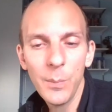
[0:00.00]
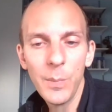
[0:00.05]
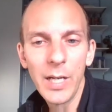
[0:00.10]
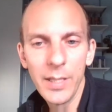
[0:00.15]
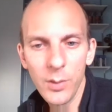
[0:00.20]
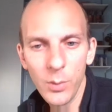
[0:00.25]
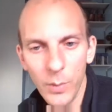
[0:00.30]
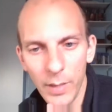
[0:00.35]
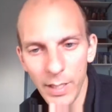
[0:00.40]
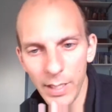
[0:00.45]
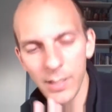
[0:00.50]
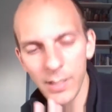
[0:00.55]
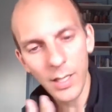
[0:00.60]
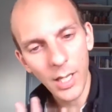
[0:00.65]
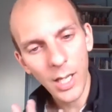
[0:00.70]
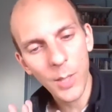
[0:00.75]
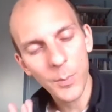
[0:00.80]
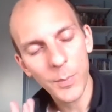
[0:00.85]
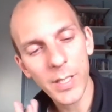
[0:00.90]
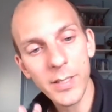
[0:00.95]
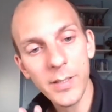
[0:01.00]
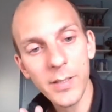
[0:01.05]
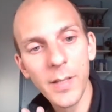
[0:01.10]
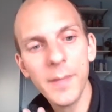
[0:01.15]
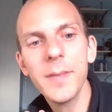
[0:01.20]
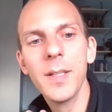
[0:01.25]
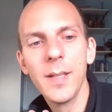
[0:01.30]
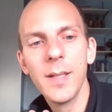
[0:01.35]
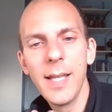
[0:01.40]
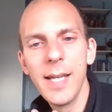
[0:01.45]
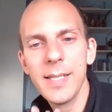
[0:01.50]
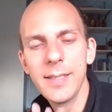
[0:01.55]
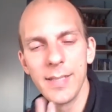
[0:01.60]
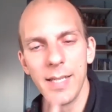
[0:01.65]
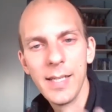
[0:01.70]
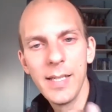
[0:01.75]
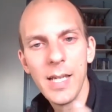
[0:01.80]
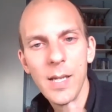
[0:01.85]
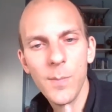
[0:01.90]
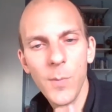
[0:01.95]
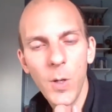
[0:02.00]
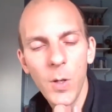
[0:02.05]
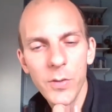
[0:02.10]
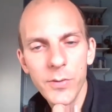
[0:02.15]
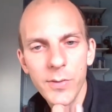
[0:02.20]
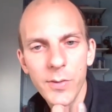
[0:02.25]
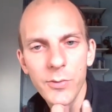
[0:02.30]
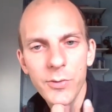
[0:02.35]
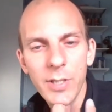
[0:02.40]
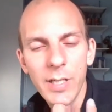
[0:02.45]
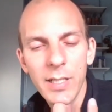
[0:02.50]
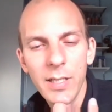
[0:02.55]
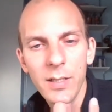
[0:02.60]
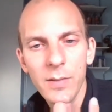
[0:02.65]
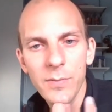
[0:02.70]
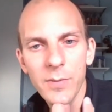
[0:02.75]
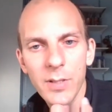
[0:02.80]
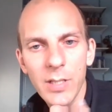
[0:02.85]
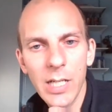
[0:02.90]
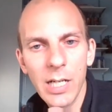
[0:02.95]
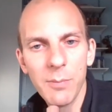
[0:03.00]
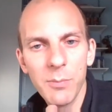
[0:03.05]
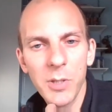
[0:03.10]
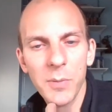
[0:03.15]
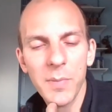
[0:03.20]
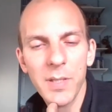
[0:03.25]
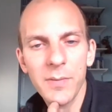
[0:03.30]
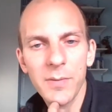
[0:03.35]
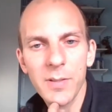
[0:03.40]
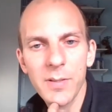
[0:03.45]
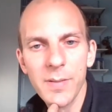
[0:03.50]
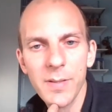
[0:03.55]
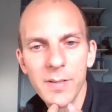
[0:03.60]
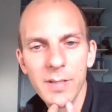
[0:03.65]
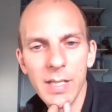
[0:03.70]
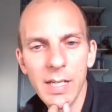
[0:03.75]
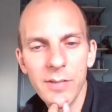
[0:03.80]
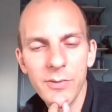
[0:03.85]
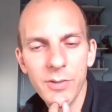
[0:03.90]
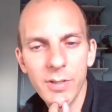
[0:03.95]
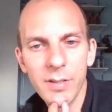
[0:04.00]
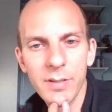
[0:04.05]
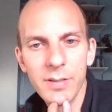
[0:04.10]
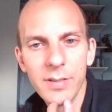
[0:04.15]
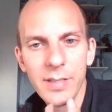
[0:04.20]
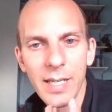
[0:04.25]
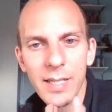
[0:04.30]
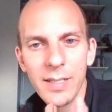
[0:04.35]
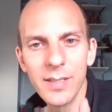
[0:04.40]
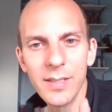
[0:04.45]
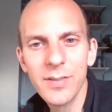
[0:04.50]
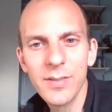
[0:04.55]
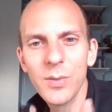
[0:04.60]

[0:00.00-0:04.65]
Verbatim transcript: by the way. But nonetheless, I am also checking for complement versus adjunct status.